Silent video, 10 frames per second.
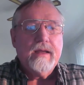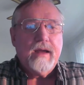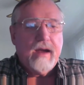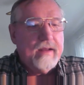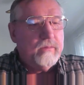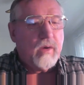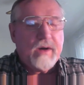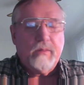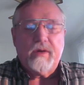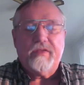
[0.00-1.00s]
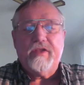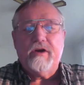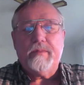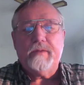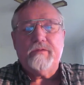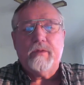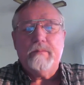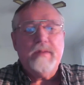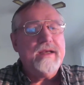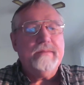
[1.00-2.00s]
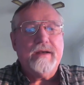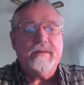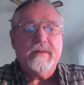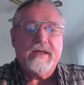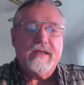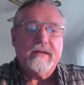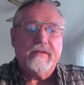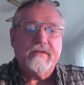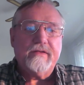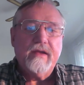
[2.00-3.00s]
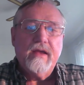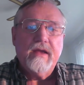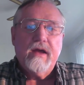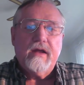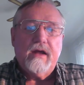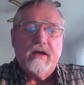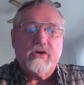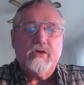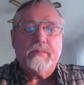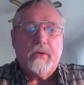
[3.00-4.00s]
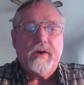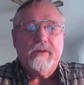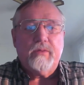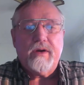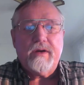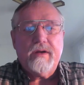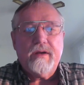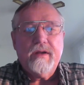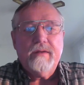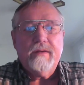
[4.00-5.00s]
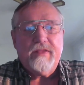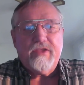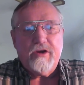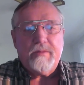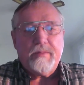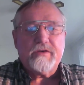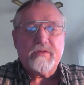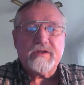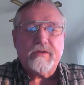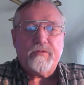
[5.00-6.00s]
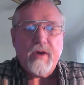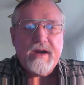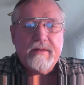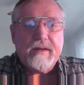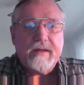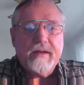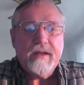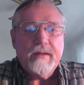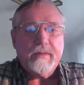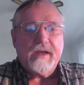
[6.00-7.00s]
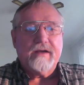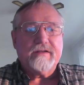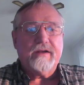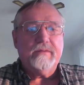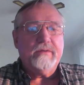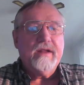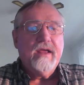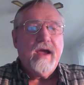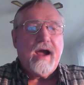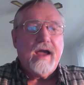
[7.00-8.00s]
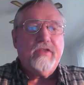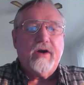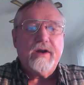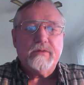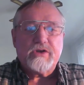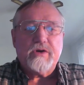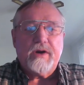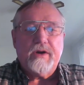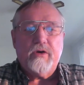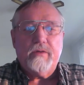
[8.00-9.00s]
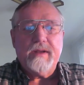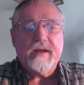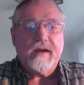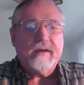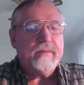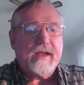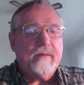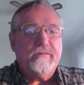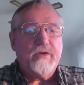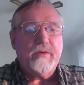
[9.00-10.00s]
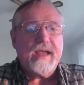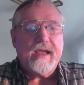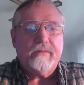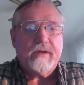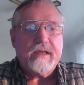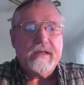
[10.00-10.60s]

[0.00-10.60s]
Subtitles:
I had one-on-one therapy for many years, to the point where my therapist was afraid of me because I thought he was trying to hurt me, and I'd become very angry.